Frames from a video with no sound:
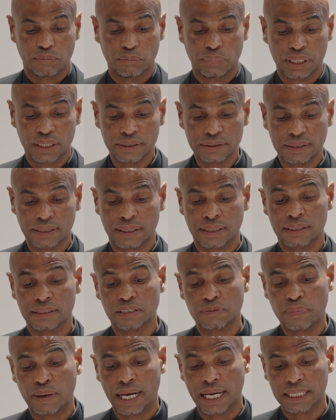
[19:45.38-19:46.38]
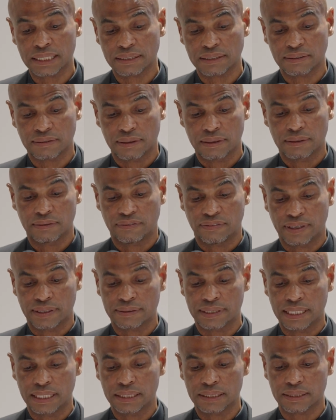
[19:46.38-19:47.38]
Built on its past
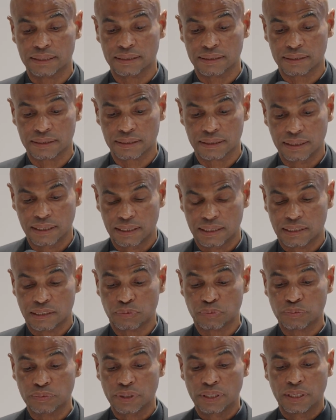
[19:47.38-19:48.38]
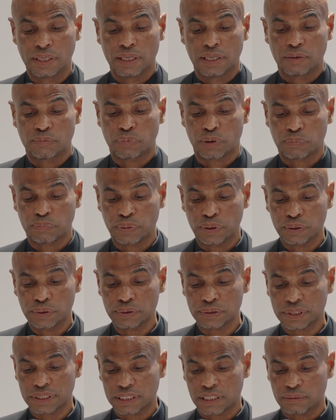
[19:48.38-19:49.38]
foundations, the
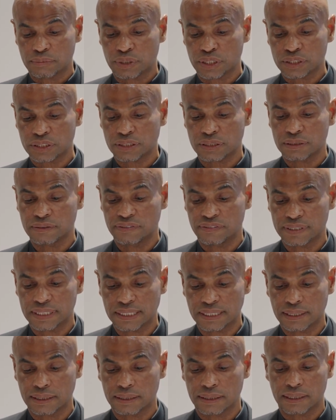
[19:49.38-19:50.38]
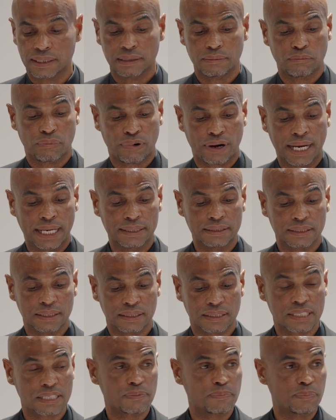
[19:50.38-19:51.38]
proposed commercial facility brands
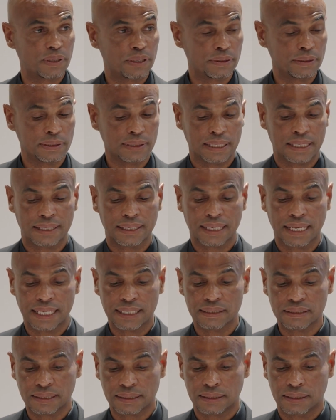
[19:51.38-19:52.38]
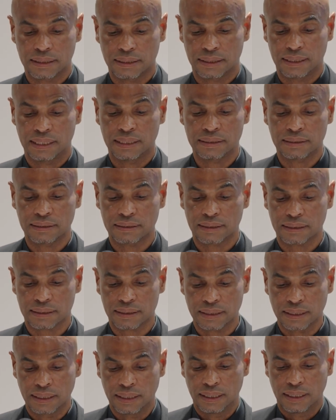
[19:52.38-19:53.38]
its spirit and legacy into the
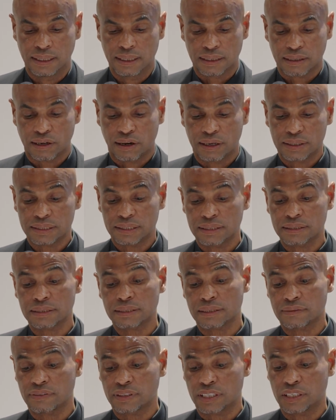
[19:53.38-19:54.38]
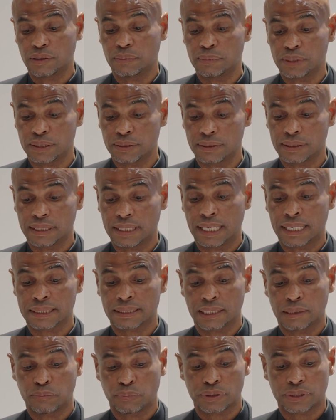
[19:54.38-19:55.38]
conscience of the community
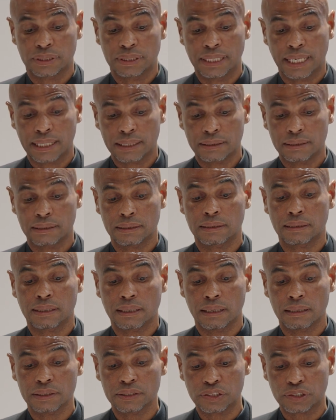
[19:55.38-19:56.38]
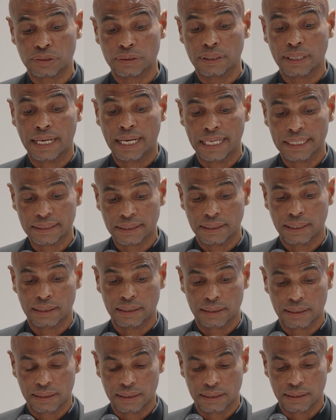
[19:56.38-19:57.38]
as a protected cultural asset.
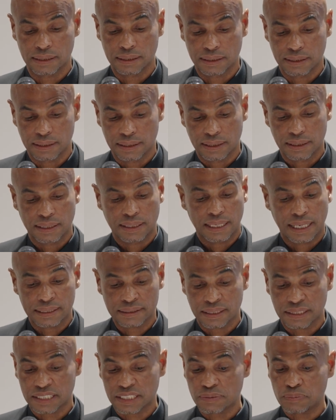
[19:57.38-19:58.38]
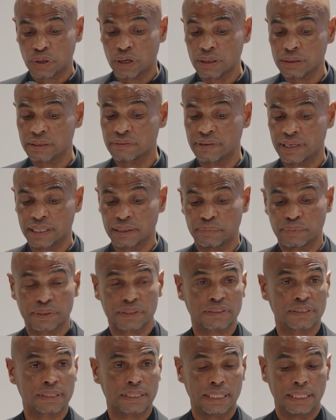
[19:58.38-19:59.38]
As a small
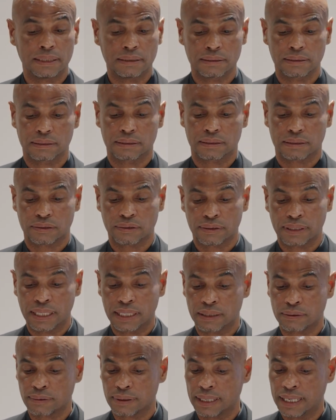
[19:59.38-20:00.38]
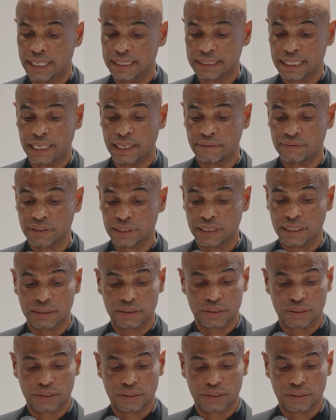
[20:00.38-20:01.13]
developing state, Grenada relies heavily